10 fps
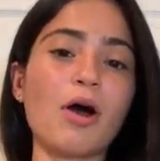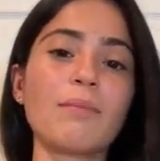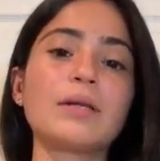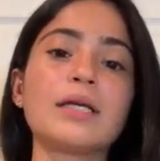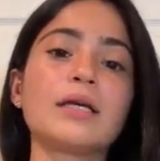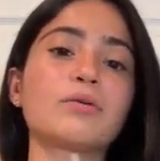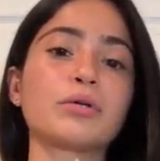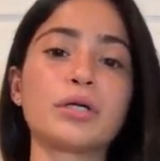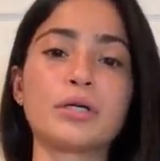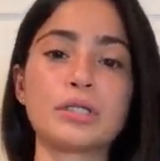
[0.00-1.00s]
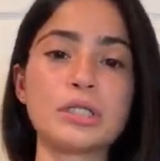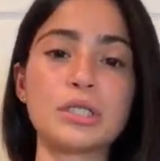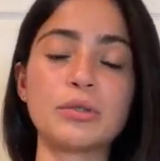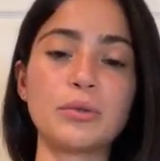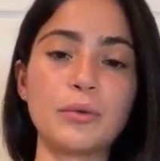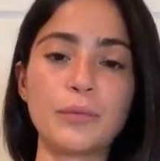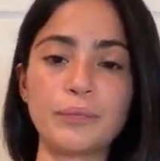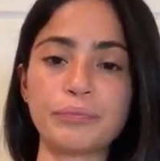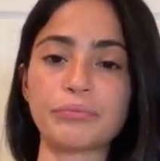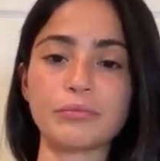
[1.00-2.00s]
probably rehearse you